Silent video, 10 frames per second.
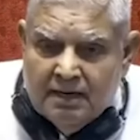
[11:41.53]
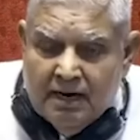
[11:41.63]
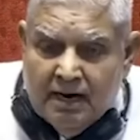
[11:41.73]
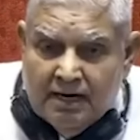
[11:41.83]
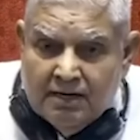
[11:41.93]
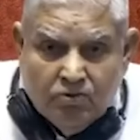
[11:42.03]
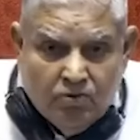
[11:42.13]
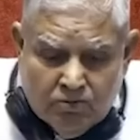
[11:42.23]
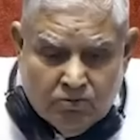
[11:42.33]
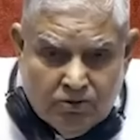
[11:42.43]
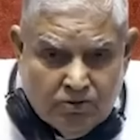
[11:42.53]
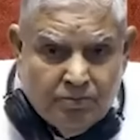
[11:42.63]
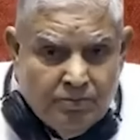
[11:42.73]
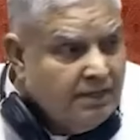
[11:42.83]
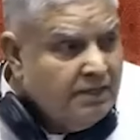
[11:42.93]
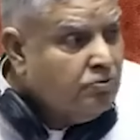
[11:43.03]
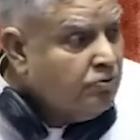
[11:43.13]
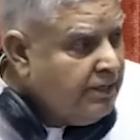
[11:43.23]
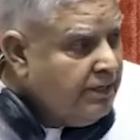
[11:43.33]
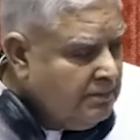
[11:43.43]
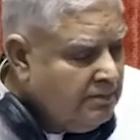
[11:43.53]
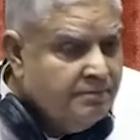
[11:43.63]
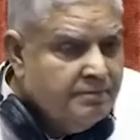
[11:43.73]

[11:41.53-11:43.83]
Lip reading: I don't want to make it routine.